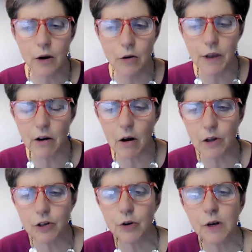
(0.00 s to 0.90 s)
What are their
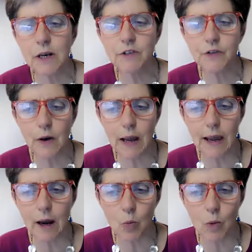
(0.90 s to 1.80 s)
alternatives for
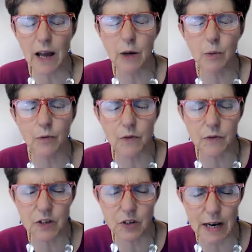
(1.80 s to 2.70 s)
care? What kind of
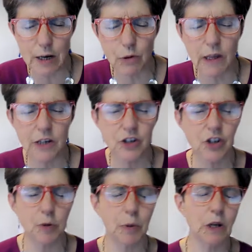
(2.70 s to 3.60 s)
sustained
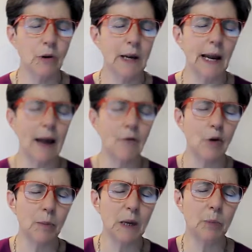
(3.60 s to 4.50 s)
relationship are you going to
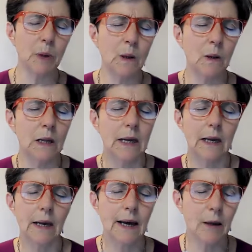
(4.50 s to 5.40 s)
have with people,
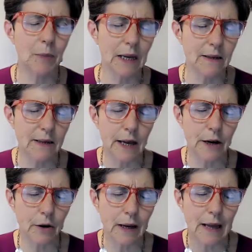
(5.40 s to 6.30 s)
um, et
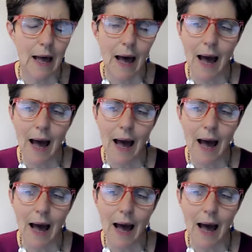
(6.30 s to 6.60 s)
cetera?